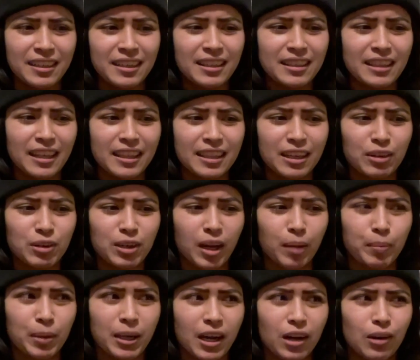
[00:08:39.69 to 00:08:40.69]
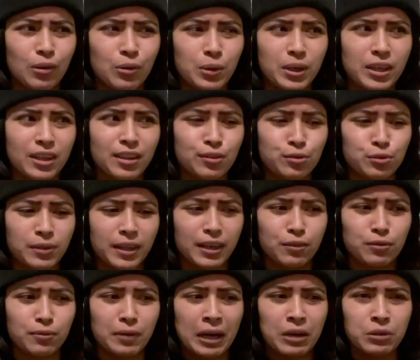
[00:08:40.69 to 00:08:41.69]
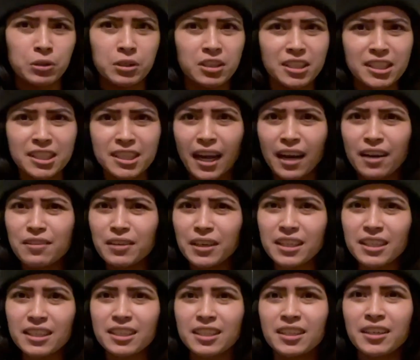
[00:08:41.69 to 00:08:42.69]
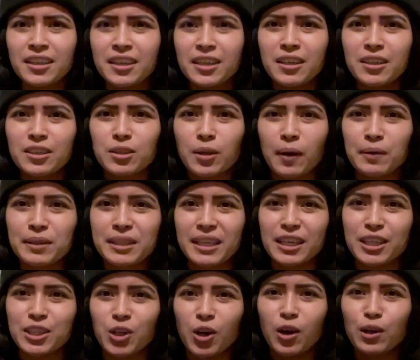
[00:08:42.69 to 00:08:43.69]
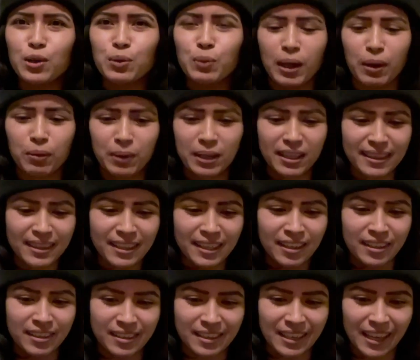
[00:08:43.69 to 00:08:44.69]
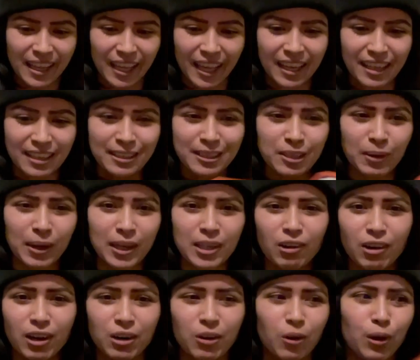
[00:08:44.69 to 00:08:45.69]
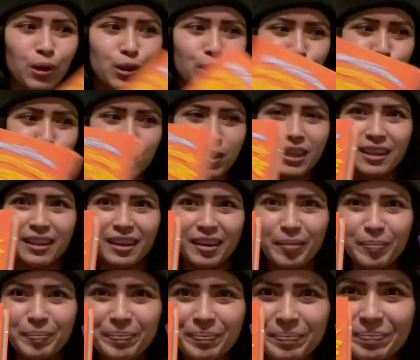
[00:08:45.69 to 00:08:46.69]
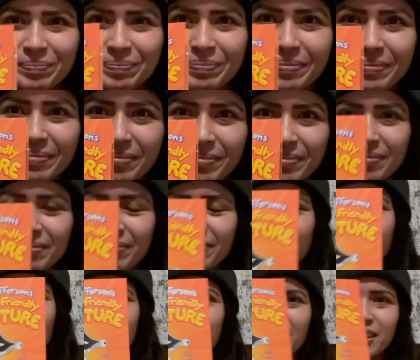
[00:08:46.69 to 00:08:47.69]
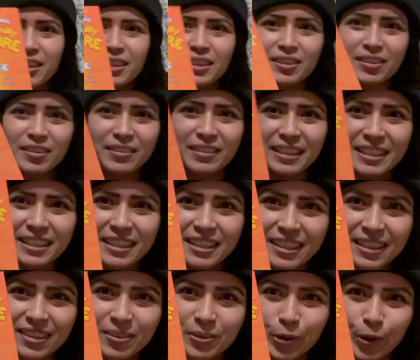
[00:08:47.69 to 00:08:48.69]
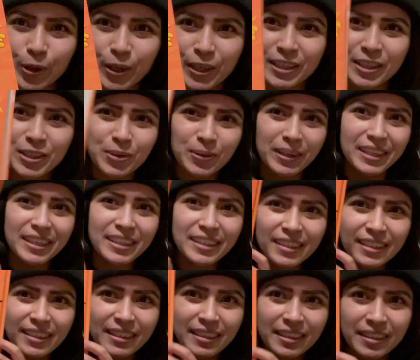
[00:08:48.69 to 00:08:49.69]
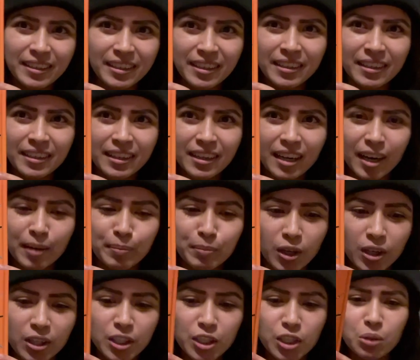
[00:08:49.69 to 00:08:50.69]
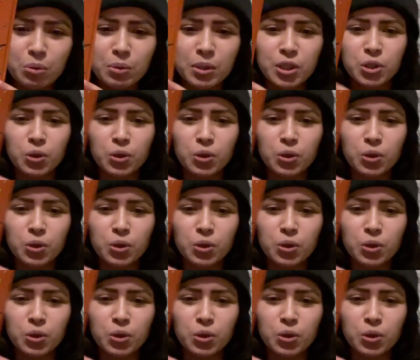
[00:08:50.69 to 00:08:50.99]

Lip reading: that they were coming out with like Rowley's diaries. So I was like shocked when I went in there. And so I got all three of them. So this is the orange one. I'm not sure which